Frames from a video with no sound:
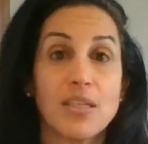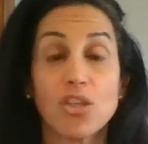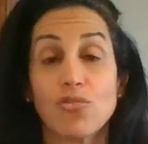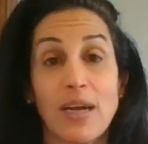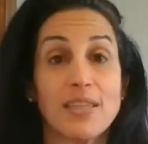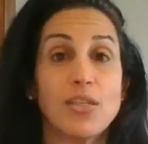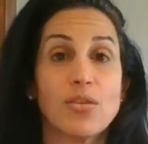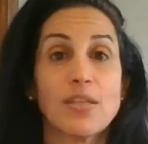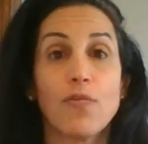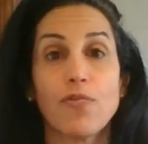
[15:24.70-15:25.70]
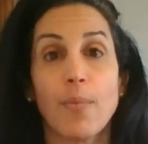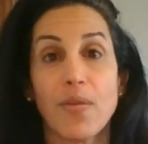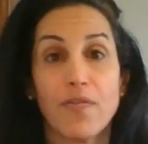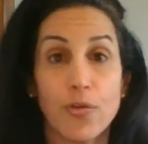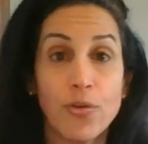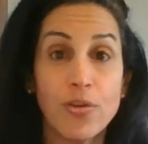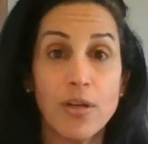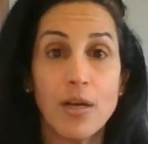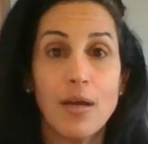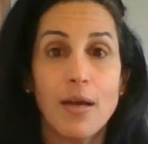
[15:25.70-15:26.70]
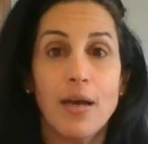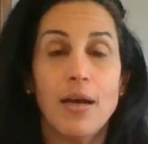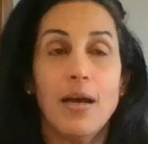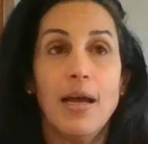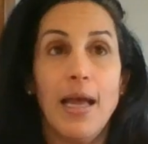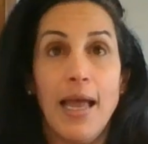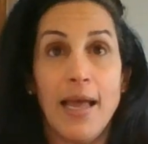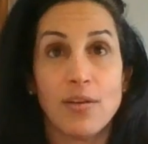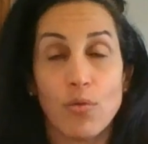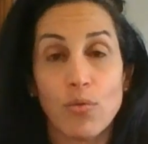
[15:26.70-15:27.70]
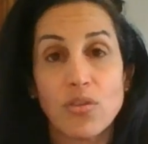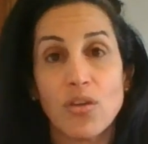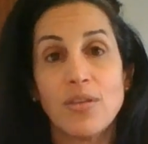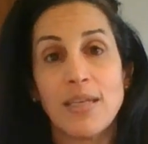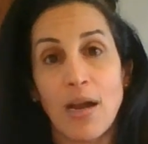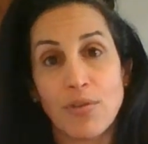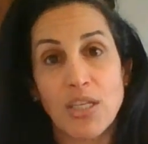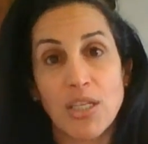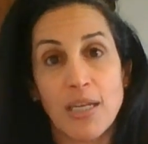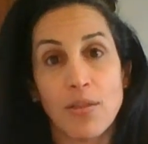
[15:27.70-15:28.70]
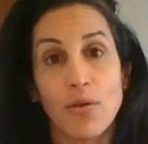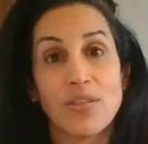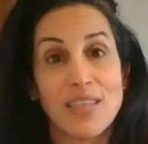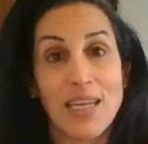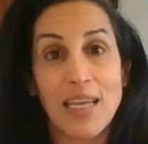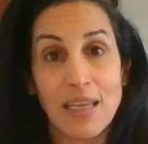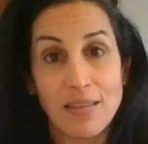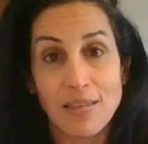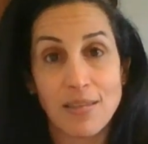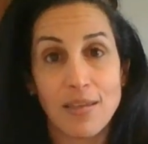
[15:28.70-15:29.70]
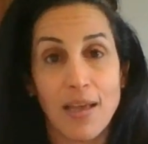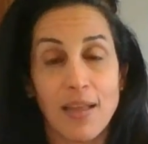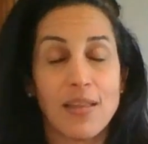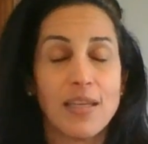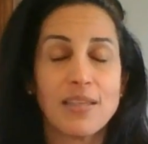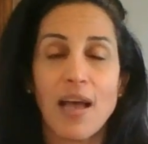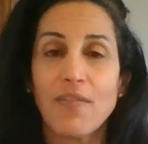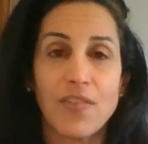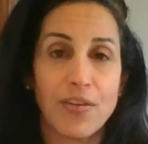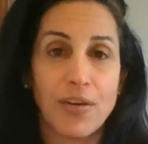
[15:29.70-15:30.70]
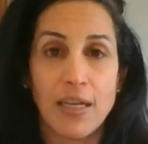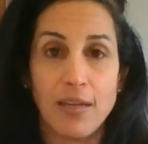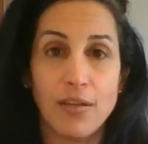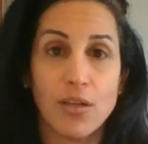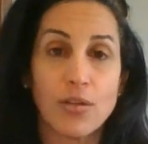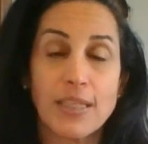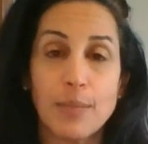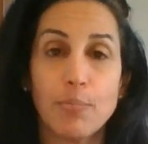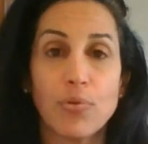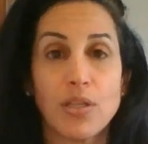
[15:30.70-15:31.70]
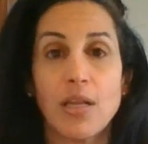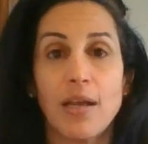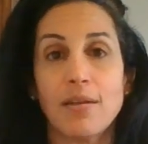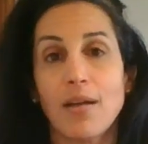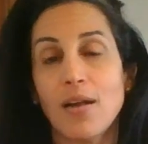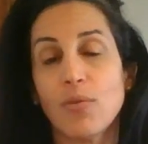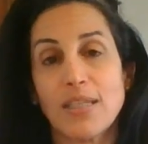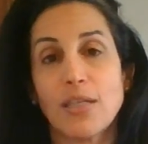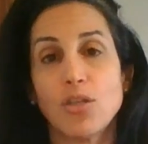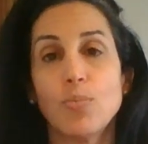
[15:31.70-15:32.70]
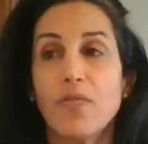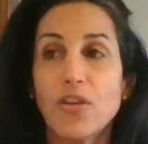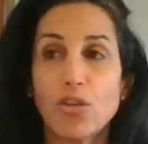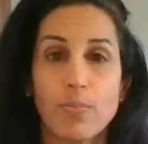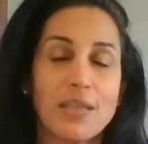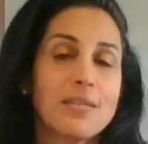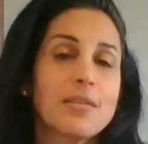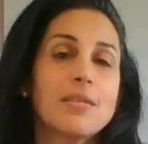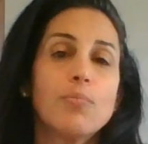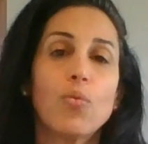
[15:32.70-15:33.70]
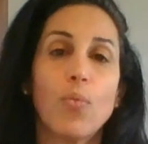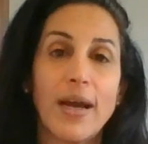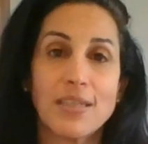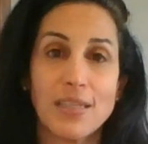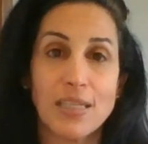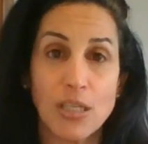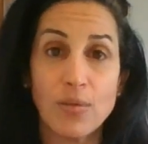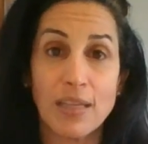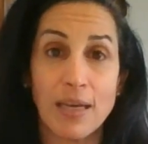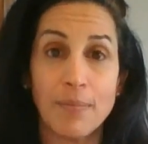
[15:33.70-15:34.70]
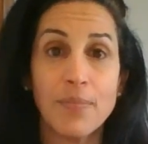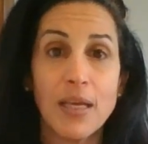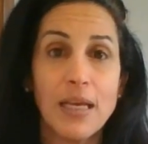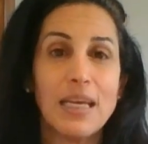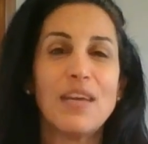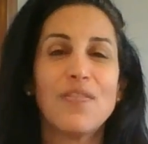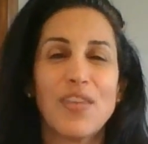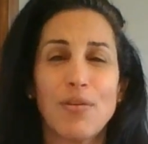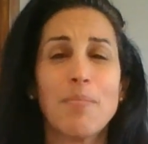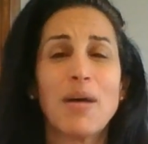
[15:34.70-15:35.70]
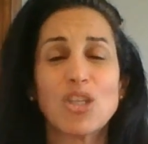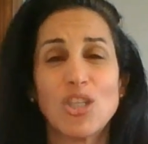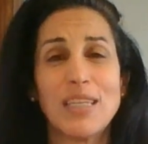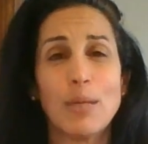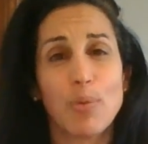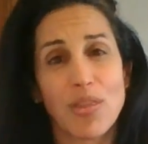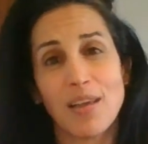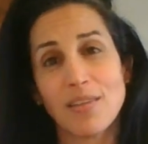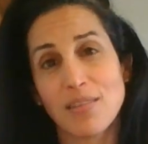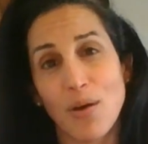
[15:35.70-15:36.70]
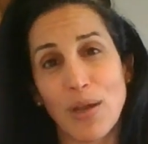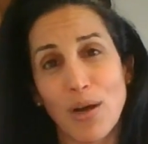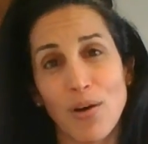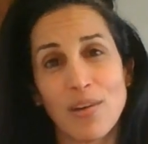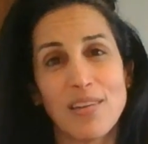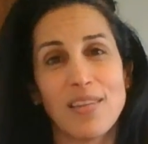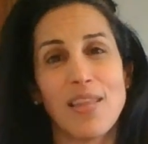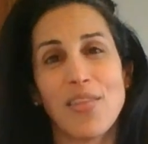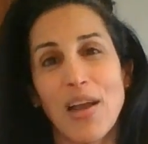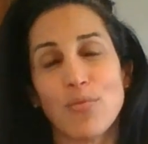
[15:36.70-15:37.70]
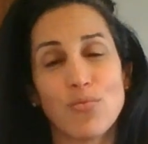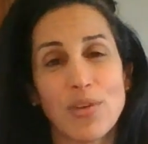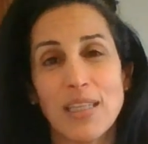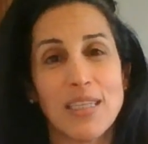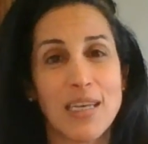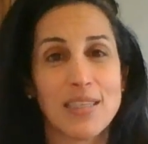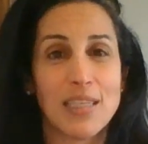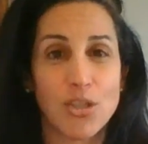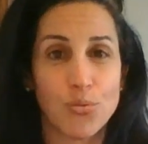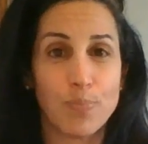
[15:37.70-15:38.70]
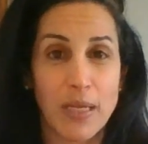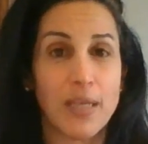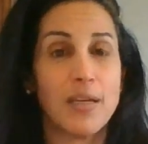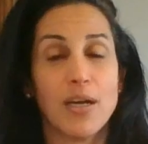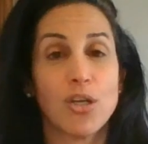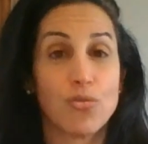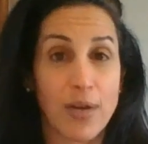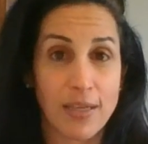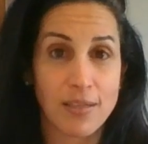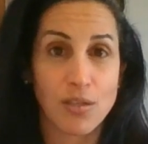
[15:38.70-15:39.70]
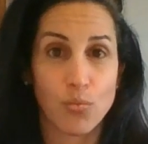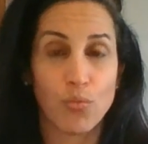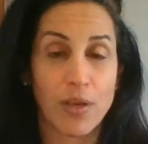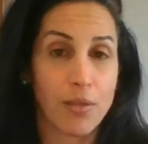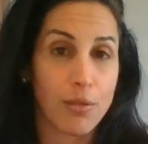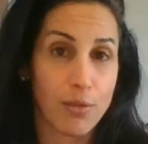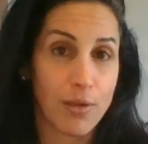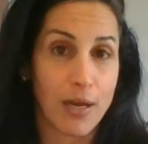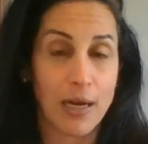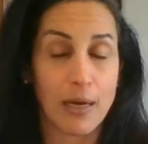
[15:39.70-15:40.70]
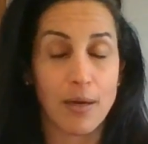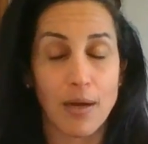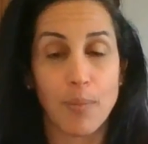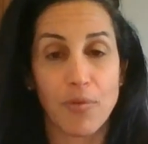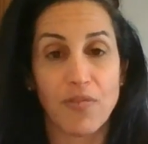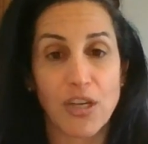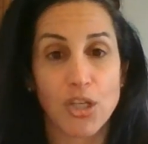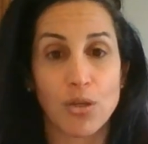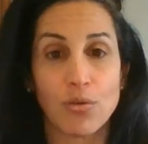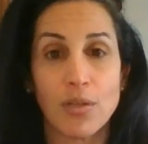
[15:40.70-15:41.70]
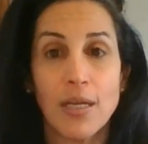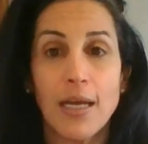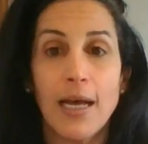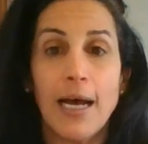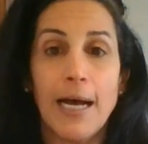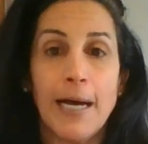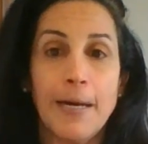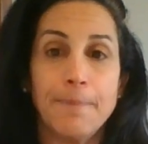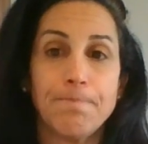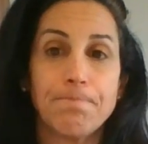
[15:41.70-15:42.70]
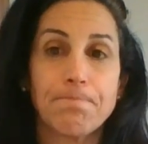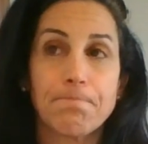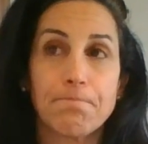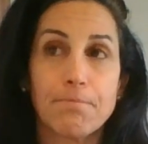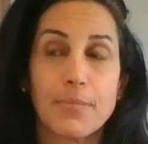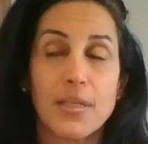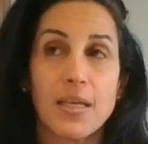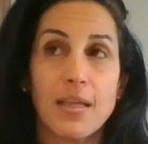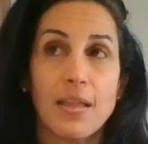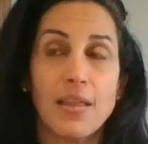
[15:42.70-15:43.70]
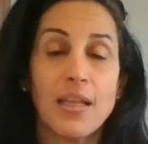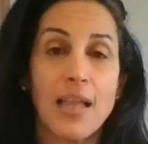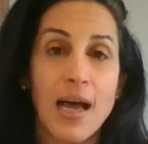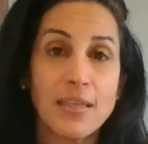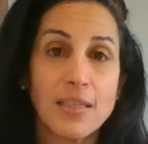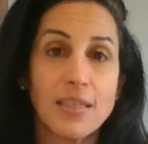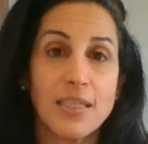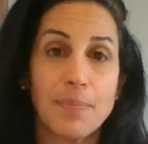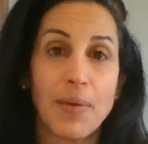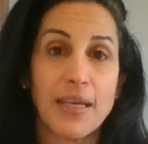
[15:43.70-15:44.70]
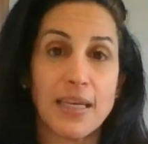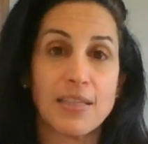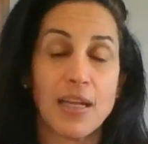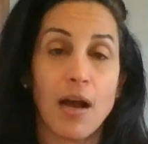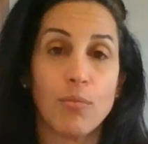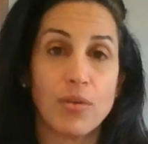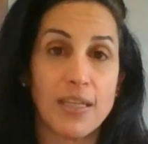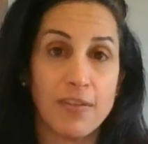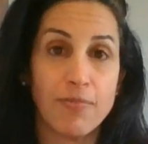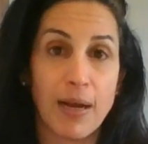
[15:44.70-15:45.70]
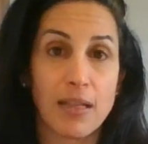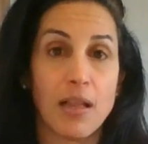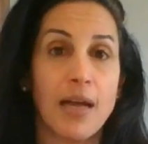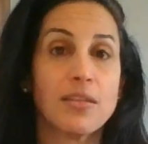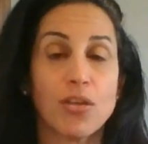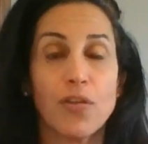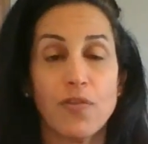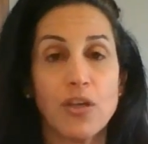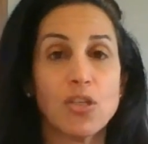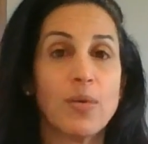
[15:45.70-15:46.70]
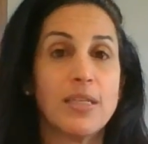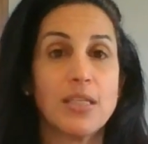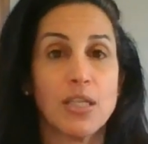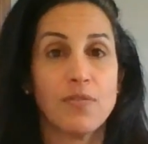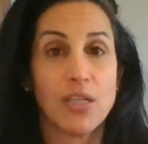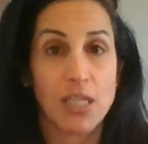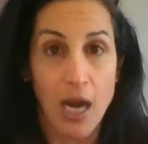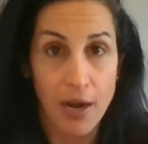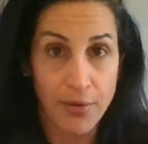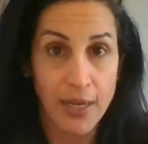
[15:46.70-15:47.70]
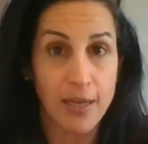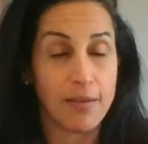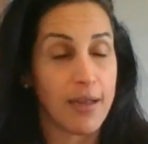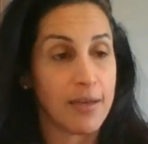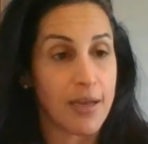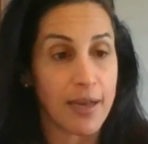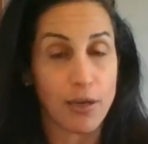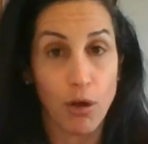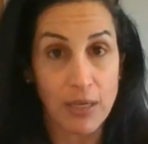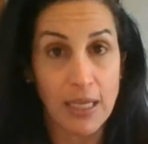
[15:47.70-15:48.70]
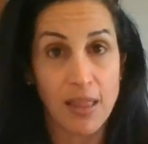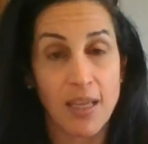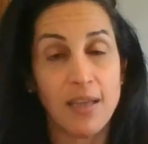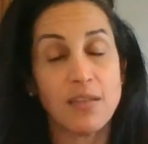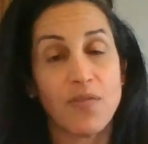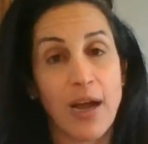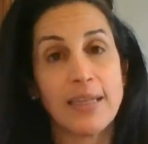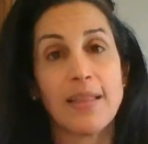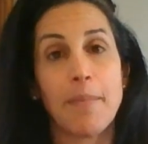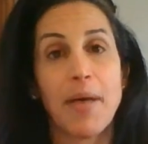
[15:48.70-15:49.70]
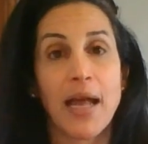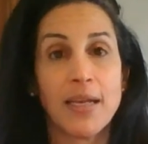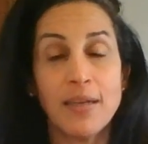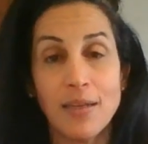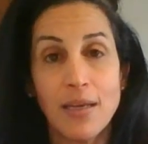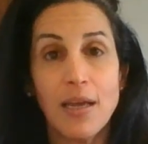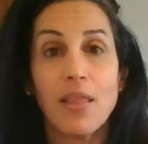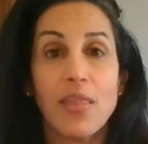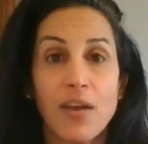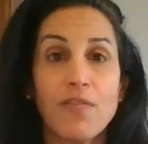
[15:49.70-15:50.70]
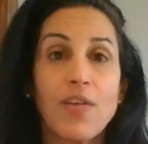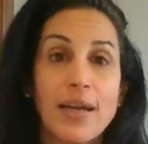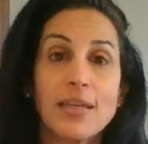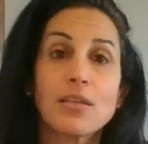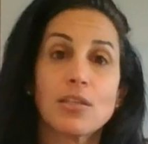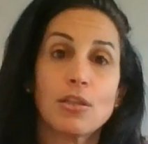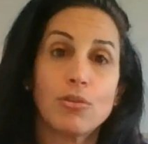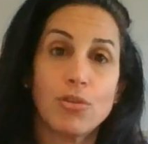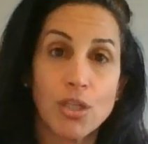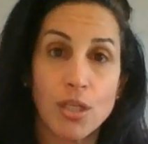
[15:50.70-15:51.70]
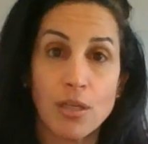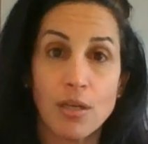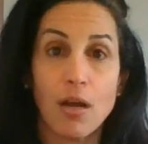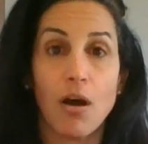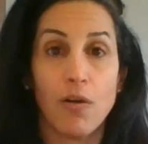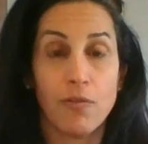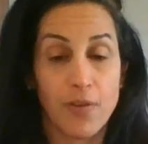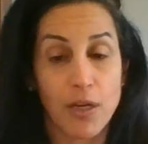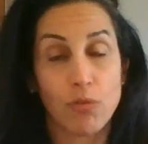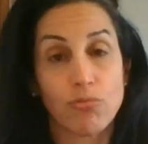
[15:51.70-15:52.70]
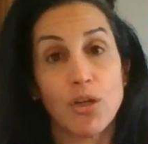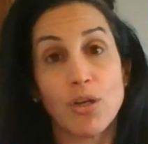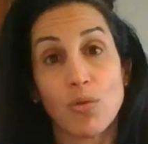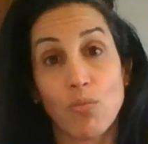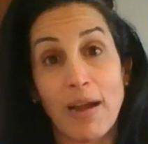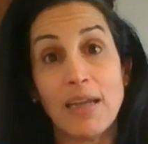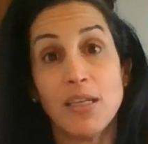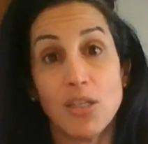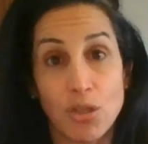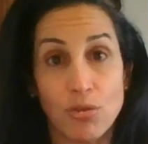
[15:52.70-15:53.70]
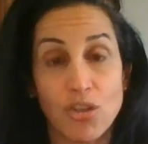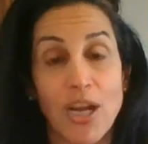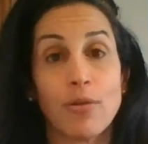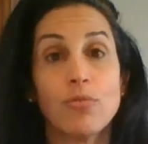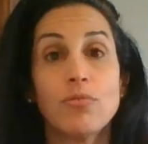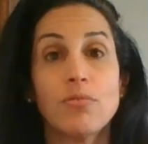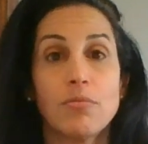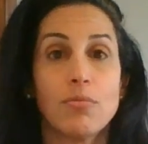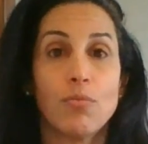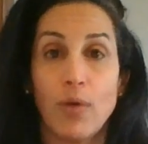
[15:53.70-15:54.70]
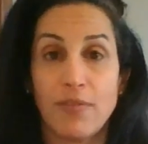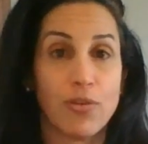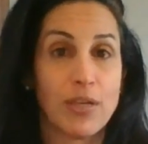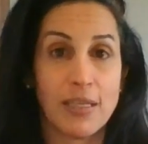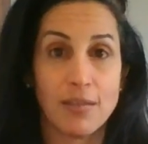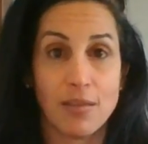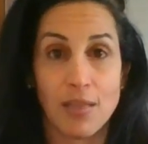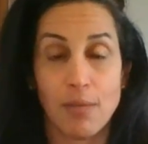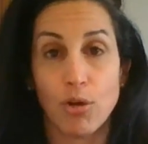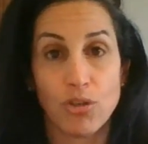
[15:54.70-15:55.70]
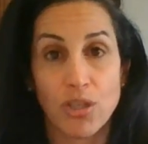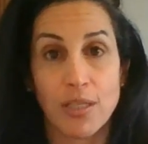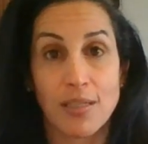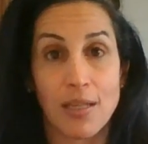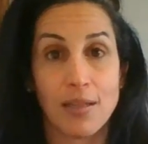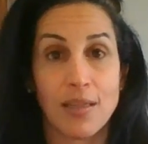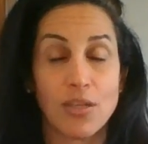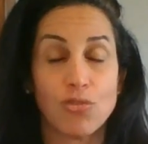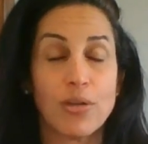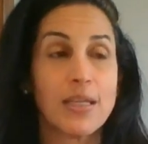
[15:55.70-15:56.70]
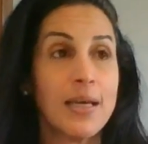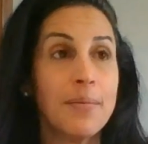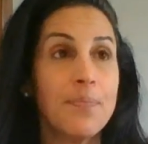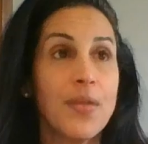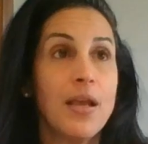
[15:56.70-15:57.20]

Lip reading: distracting yourself from the food and also nourishing those needs. And these are very simple and I don't want to say superficial, but these are simple ways to deal with them. If there are much deeper things going on, then that really does need to be addressed with a professional. um, the last tip, I guess, that I would give my clients, so the first one is sort of the diary and logging things, finding that pattern, then finding a solution of an alternate way to channel whatever it is, the emotions that triggered them.